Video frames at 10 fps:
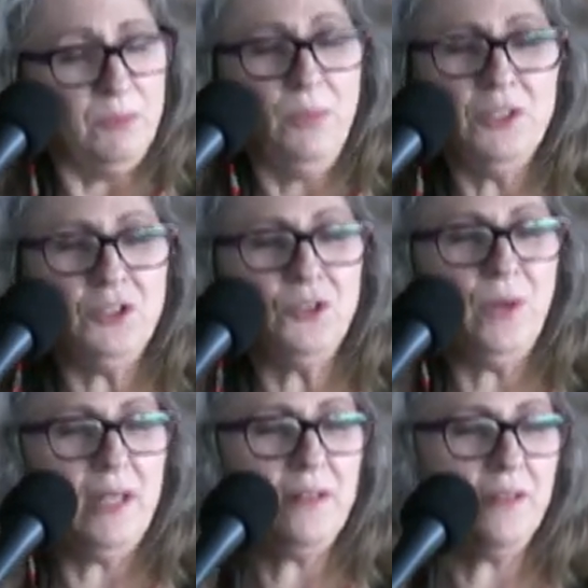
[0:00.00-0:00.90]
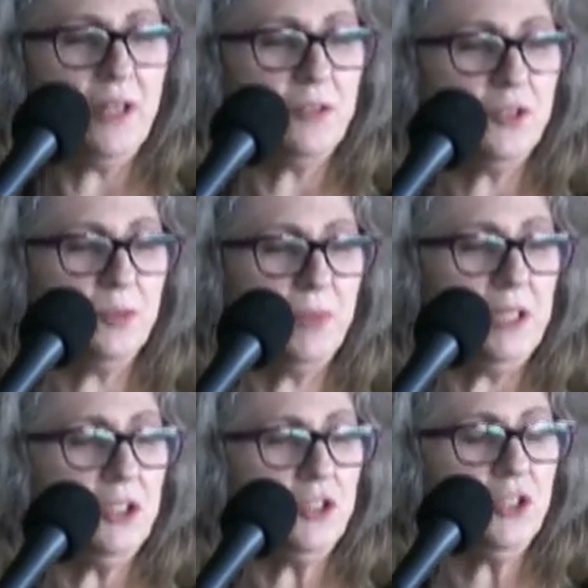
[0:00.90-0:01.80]
punctuate their
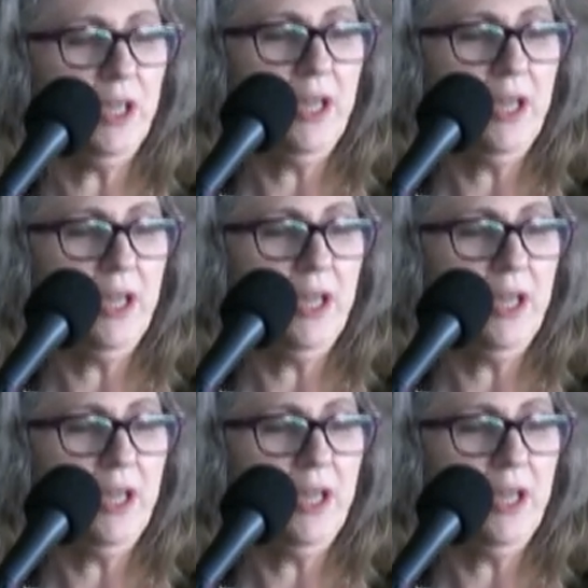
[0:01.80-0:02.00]
speech,